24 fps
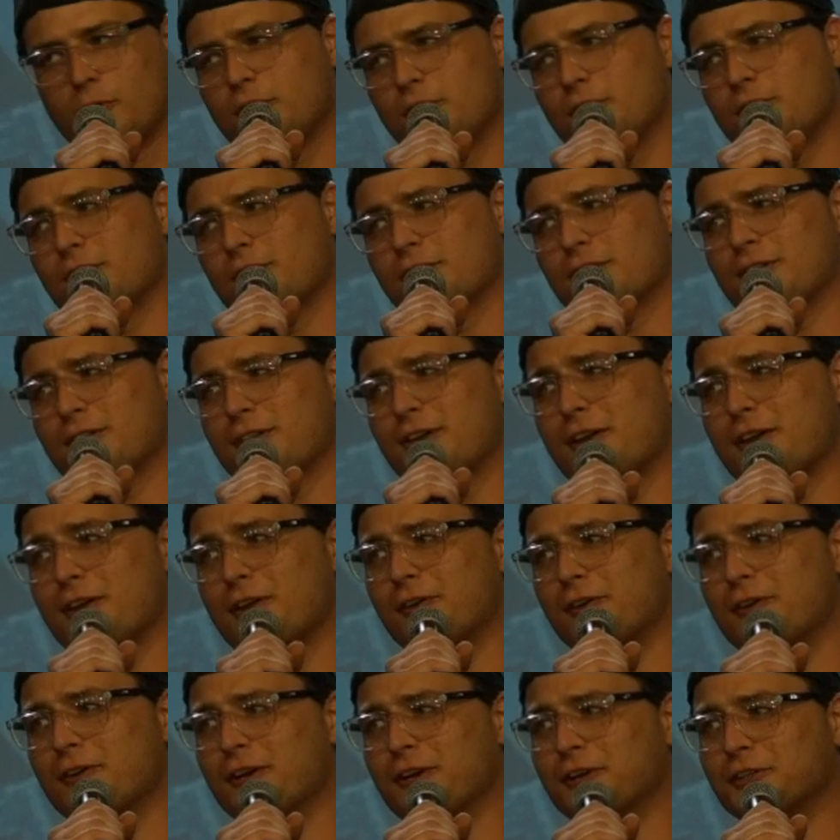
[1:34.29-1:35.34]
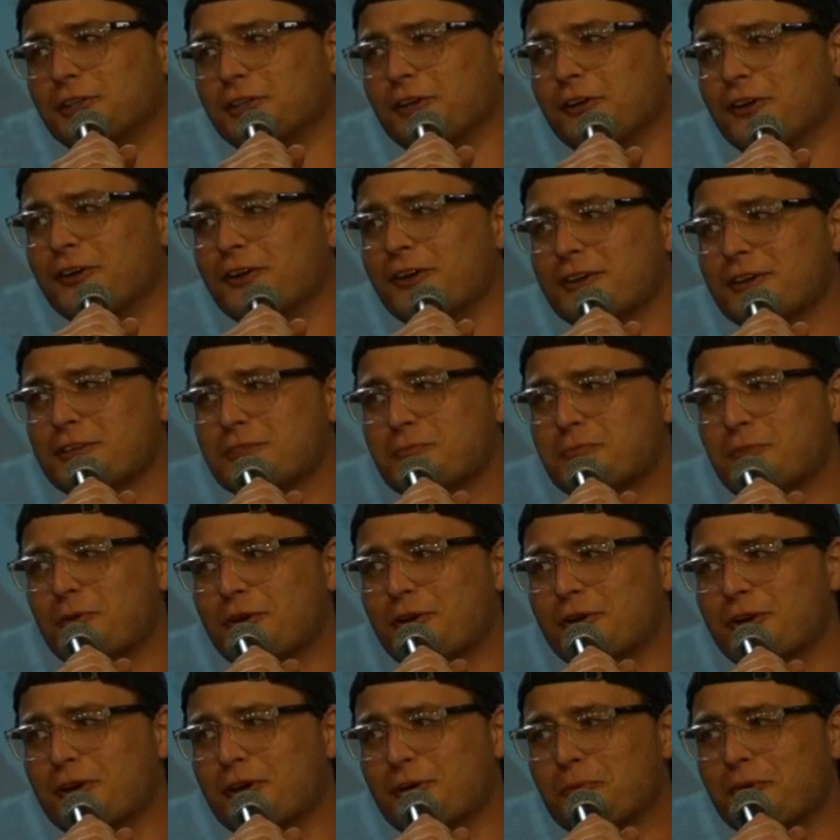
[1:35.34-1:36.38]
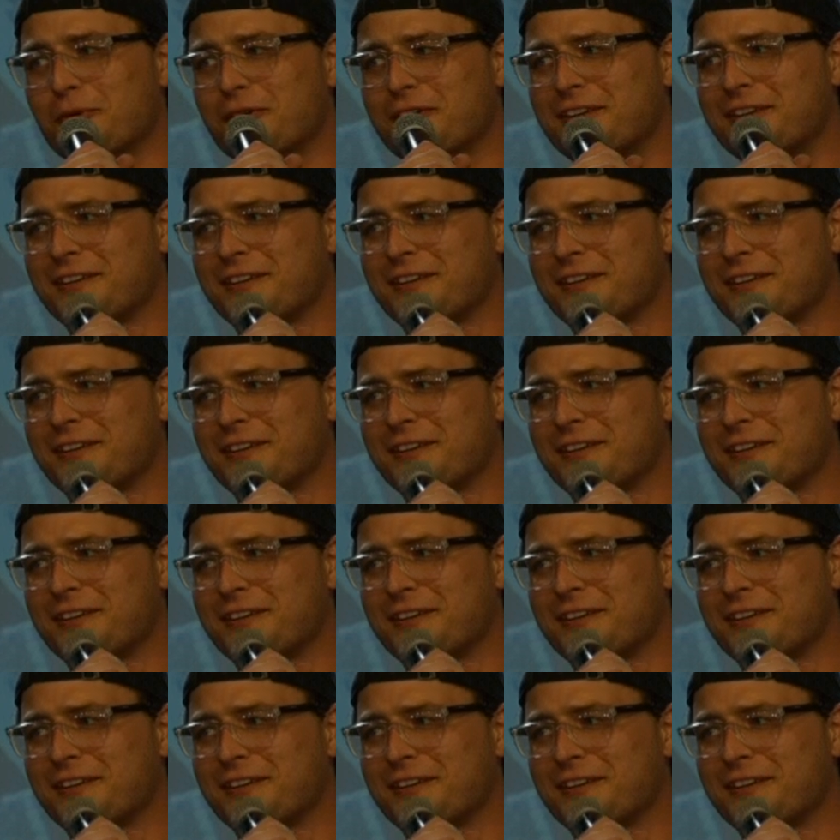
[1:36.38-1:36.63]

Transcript: you think of that introduction, huh? It's a pretty good one.